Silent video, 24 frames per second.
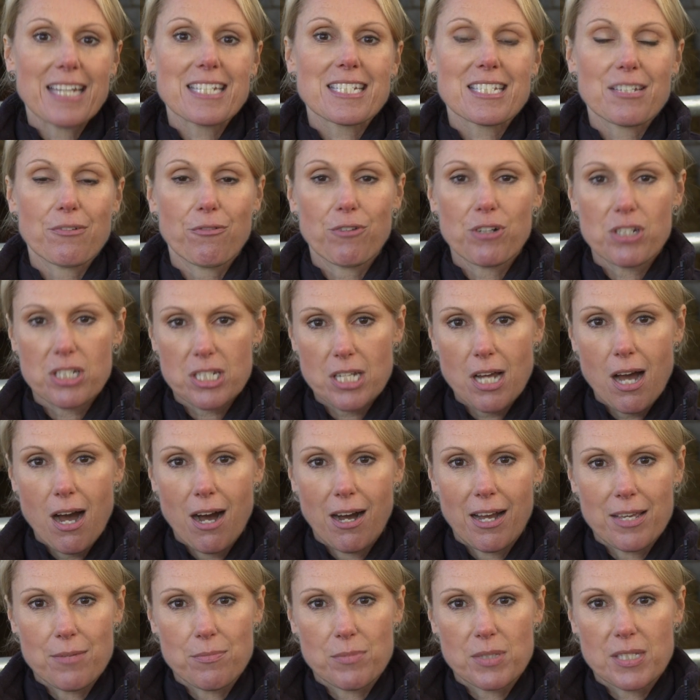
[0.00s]
at different
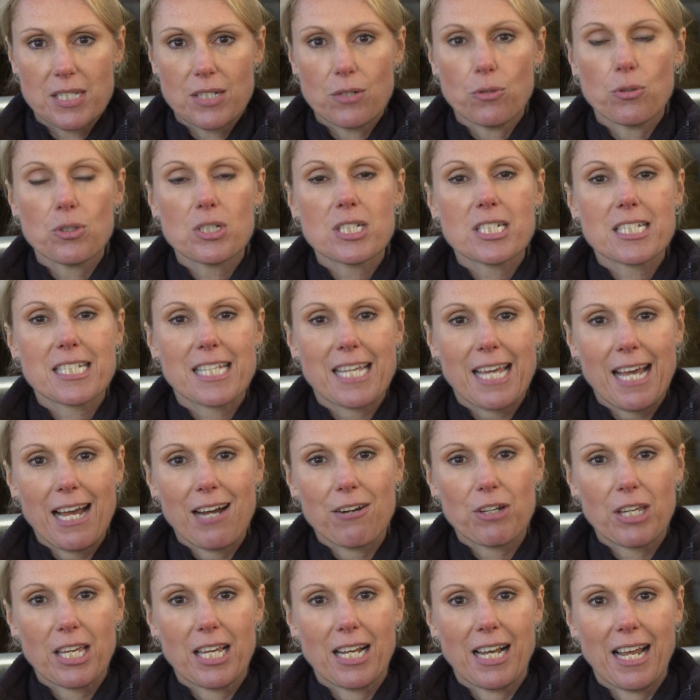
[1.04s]
times in order to
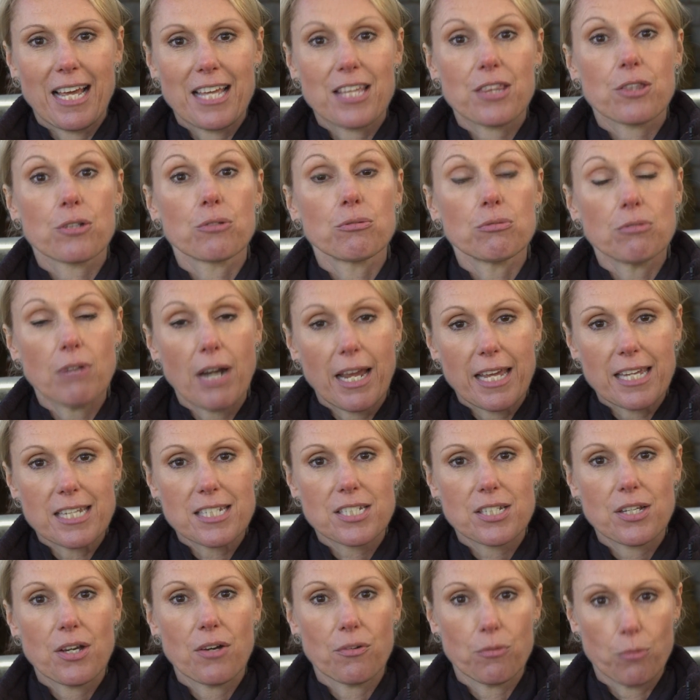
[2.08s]
calculate the
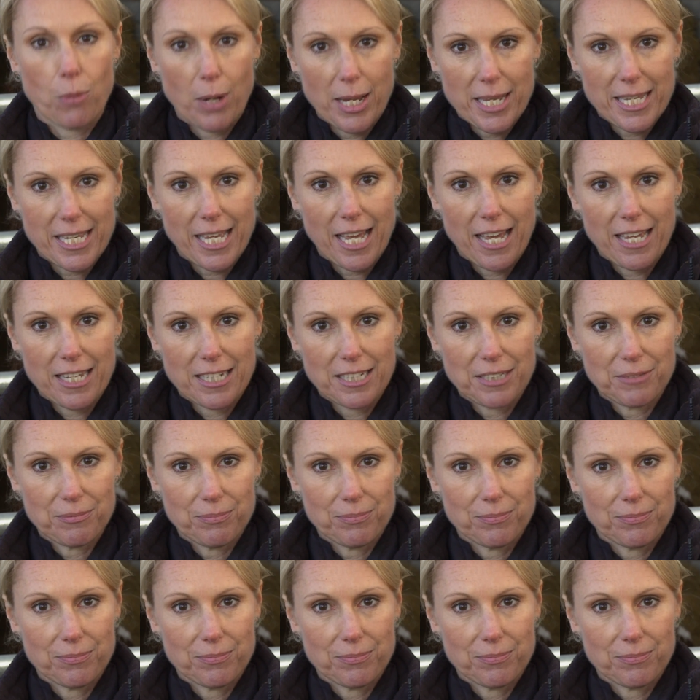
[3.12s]
rate of weight gain.